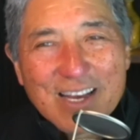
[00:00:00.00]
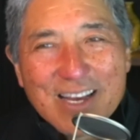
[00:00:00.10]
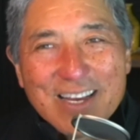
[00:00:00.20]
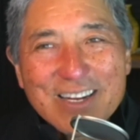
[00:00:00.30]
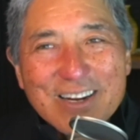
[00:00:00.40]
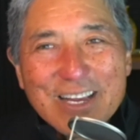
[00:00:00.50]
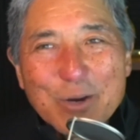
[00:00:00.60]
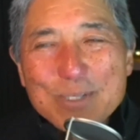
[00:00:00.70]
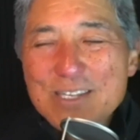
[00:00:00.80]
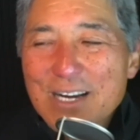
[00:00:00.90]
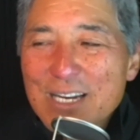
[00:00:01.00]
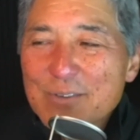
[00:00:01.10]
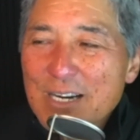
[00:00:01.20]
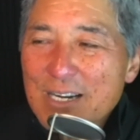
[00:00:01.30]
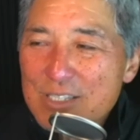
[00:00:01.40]
It was kind
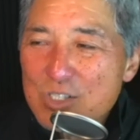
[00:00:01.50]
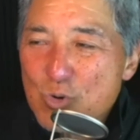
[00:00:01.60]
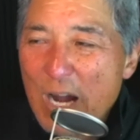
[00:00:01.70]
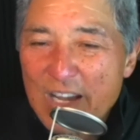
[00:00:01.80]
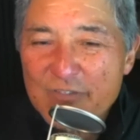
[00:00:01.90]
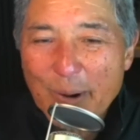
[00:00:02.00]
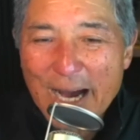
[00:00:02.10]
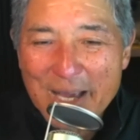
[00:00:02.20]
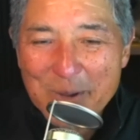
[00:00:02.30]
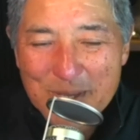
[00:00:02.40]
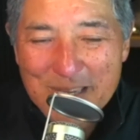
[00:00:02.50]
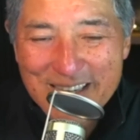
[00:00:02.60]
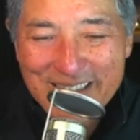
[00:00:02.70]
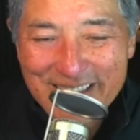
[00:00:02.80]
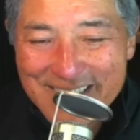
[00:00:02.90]
of a drive-by
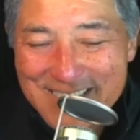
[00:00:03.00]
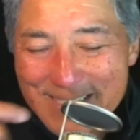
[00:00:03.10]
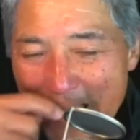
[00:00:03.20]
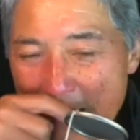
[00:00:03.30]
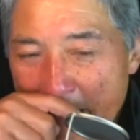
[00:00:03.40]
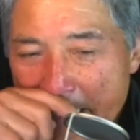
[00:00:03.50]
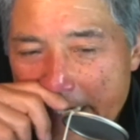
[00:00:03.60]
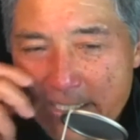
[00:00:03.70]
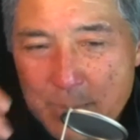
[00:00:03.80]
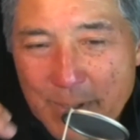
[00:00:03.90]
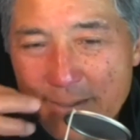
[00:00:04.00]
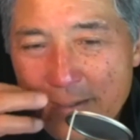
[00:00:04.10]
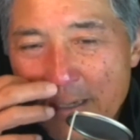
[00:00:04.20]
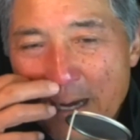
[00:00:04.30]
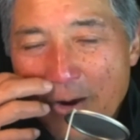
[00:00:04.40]
meeting. It's not like I spent
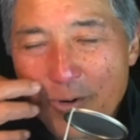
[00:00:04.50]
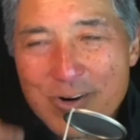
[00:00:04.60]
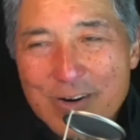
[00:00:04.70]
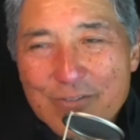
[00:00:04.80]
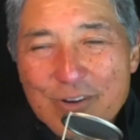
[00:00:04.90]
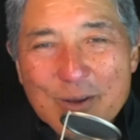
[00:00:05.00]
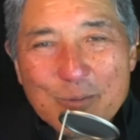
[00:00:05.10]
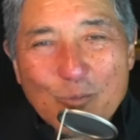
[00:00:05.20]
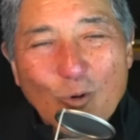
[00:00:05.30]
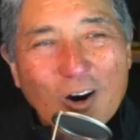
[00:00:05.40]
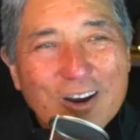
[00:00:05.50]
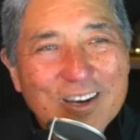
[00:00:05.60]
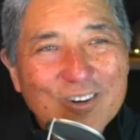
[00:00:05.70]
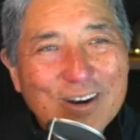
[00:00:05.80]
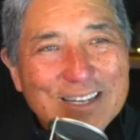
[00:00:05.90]
an hour of him walking
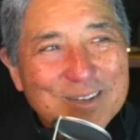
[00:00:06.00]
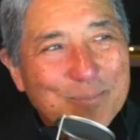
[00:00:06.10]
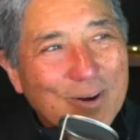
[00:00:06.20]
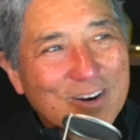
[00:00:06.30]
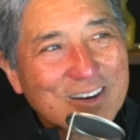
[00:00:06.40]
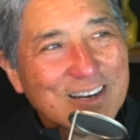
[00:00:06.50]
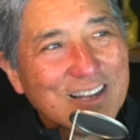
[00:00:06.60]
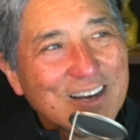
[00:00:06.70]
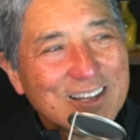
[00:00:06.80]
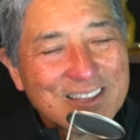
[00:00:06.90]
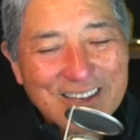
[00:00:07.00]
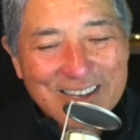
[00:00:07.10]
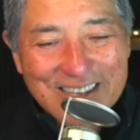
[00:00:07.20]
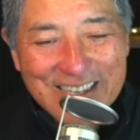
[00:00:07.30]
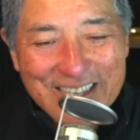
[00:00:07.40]
around the parking lot,
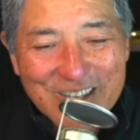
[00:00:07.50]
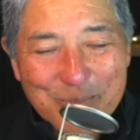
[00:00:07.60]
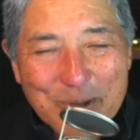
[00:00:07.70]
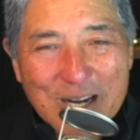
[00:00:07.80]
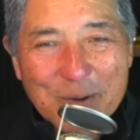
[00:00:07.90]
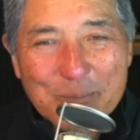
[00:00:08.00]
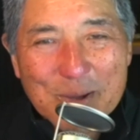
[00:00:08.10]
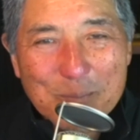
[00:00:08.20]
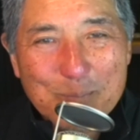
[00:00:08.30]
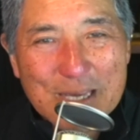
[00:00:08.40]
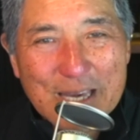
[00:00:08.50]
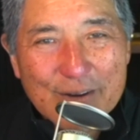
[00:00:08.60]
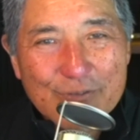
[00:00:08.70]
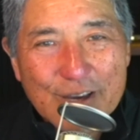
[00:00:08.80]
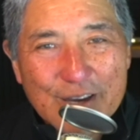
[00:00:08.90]
becoming
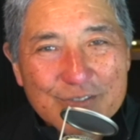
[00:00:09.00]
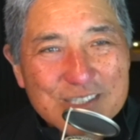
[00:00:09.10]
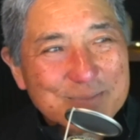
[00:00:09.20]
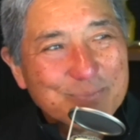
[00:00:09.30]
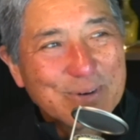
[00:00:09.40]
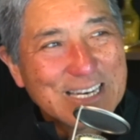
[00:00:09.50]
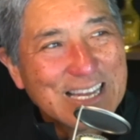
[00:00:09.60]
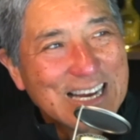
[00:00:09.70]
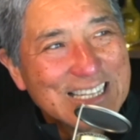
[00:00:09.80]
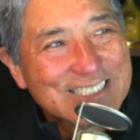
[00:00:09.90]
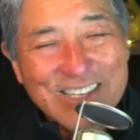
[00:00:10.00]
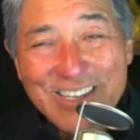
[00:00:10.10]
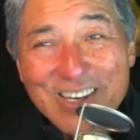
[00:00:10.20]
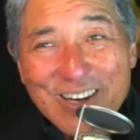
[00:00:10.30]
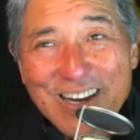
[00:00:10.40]
BFFs. But I'll tell
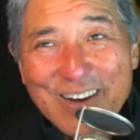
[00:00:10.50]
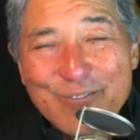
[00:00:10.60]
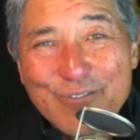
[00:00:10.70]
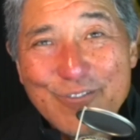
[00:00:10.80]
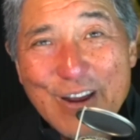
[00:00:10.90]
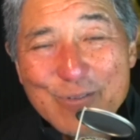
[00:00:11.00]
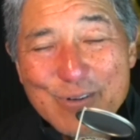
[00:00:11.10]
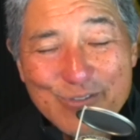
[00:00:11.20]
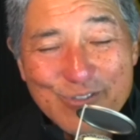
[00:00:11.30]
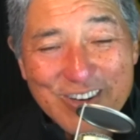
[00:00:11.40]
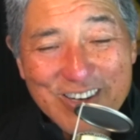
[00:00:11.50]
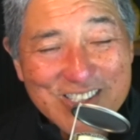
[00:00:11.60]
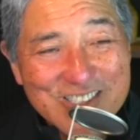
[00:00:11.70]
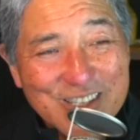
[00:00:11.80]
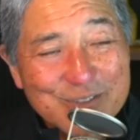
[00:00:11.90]
you a very funny
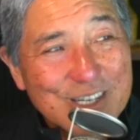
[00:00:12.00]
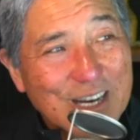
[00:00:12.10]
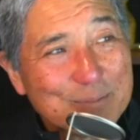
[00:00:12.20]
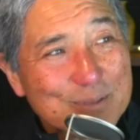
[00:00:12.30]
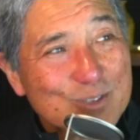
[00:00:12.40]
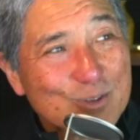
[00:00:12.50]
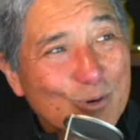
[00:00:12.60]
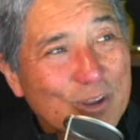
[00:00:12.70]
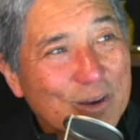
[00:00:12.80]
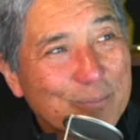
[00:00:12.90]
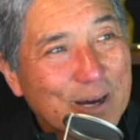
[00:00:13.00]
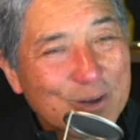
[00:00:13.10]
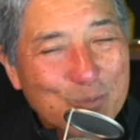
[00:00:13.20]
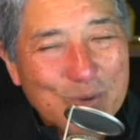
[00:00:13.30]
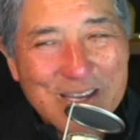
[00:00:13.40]
Steve Jobs story
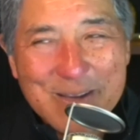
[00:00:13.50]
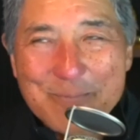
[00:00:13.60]
about me.